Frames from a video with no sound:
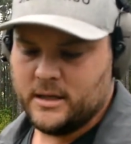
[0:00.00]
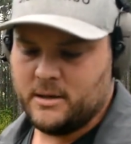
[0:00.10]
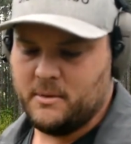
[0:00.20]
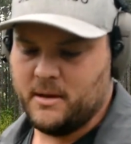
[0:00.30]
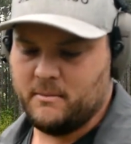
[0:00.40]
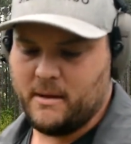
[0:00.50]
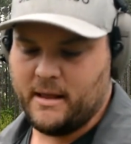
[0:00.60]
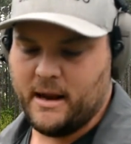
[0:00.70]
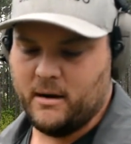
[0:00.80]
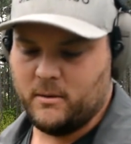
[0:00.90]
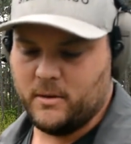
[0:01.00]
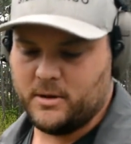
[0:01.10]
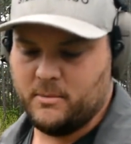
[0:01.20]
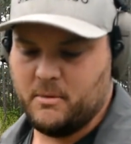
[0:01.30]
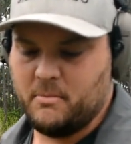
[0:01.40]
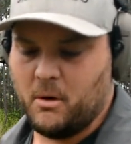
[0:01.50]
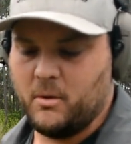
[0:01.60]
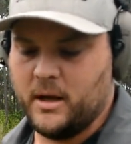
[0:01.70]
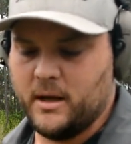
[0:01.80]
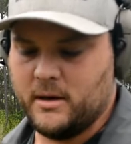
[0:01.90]
Should be about the air where it should be
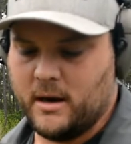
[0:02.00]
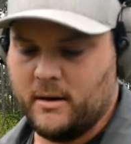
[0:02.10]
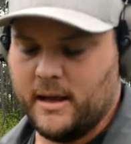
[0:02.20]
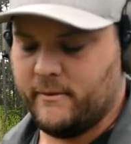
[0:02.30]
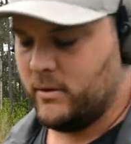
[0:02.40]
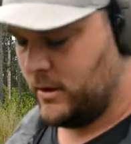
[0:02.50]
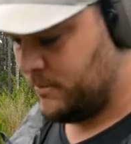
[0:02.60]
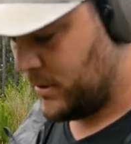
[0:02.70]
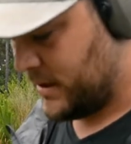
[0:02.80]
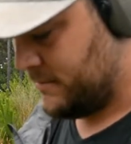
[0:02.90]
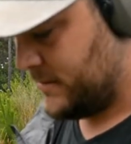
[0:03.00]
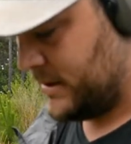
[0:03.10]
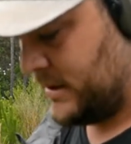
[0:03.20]
broke in, not really having a whole lot of problems.